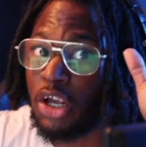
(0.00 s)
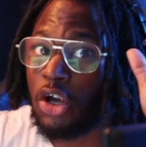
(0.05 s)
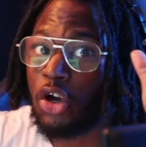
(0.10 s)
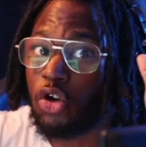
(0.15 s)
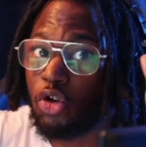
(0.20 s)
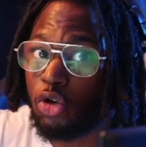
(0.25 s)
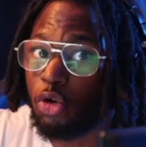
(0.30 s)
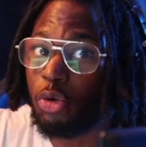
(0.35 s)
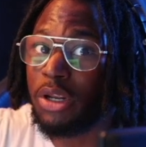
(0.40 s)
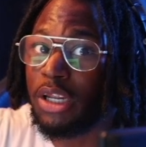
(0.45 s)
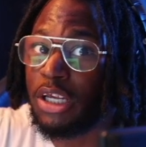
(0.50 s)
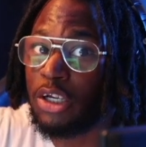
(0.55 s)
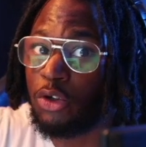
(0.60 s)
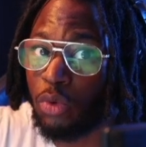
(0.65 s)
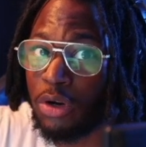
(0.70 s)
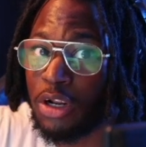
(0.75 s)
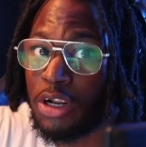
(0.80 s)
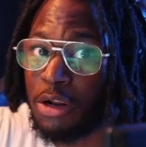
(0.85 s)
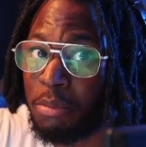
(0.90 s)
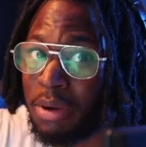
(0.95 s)
UAD is one
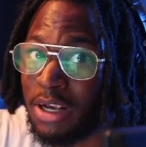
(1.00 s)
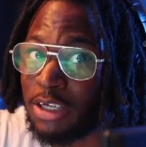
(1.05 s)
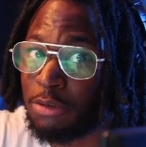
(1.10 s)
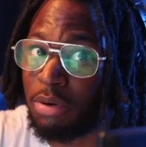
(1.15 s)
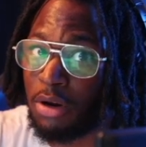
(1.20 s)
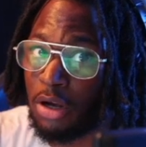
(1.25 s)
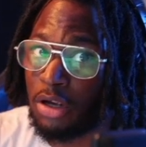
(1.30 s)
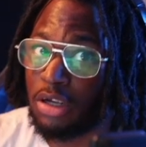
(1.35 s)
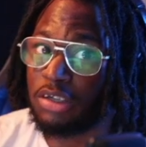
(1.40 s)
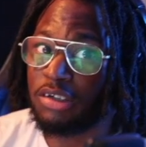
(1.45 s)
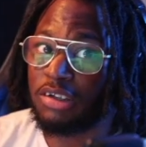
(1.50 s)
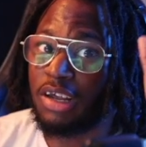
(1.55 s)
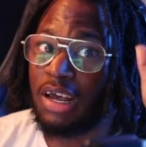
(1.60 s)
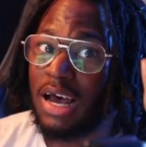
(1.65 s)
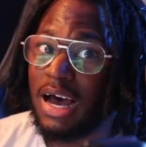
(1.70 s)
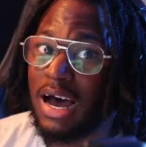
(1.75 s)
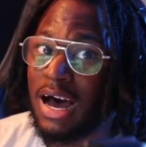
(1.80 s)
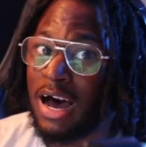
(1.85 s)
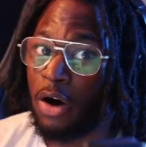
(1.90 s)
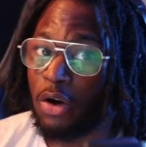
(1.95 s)
of the best plugins
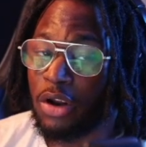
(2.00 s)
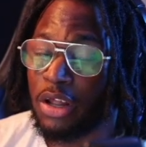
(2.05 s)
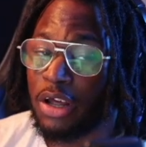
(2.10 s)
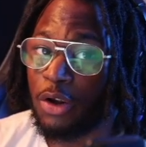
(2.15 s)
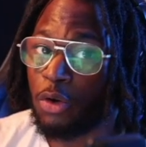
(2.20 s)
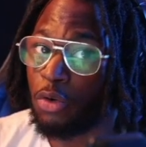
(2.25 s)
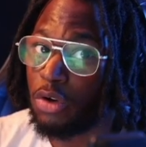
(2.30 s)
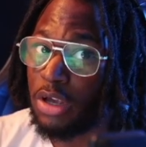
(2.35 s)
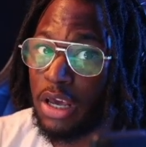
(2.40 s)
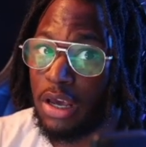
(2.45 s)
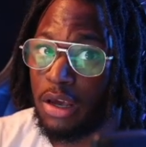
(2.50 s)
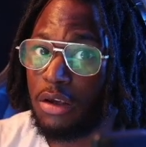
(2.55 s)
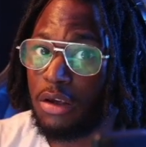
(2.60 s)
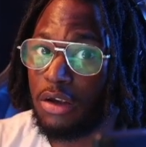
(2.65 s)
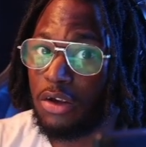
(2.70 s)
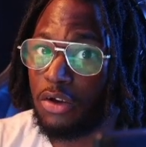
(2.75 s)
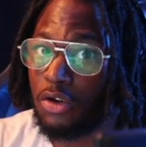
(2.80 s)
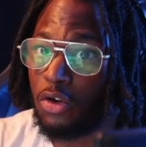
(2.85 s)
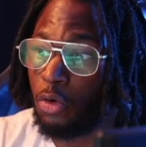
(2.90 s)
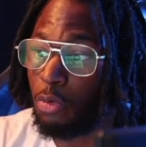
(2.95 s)
out there. I don't care.
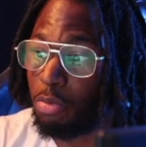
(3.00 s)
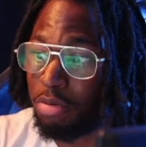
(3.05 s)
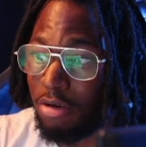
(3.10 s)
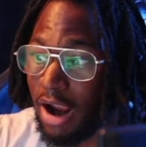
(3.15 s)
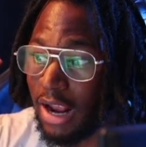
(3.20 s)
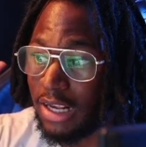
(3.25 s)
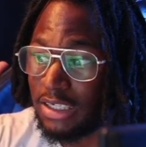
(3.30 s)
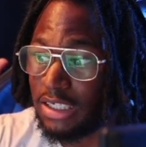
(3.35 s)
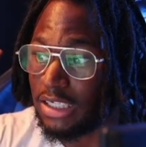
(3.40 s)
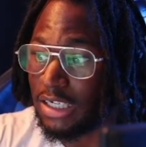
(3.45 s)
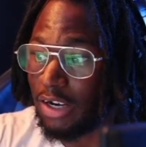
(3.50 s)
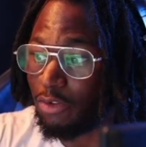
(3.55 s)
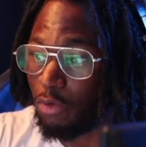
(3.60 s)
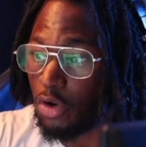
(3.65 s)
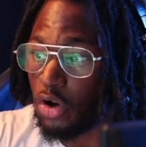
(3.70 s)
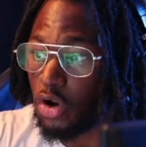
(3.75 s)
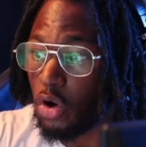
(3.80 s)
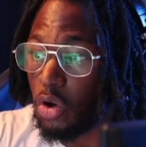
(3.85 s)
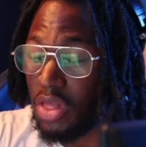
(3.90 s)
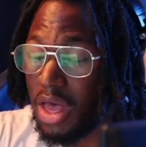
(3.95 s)
You know, pricey, everyone can
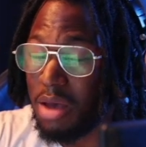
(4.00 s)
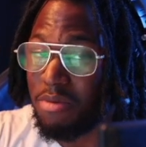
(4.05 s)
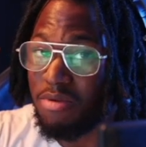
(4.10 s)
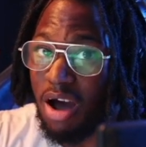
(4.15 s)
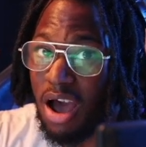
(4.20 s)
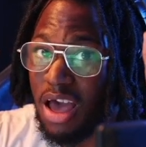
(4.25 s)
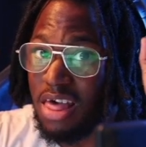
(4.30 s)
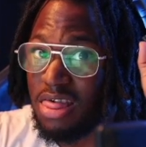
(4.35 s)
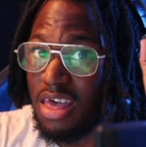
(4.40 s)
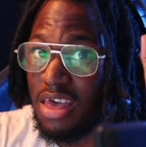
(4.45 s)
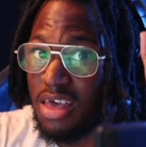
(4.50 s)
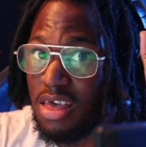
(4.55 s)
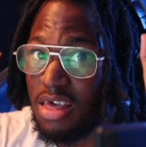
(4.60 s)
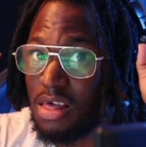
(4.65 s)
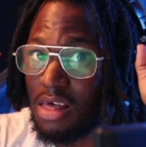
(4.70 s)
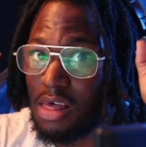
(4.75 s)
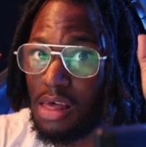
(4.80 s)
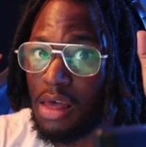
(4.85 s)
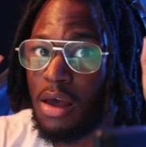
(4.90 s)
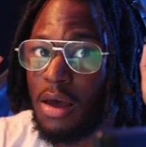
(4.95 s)
go, they're
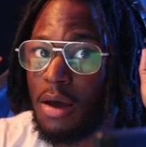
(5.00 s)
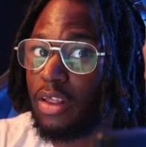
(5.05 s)
pricey.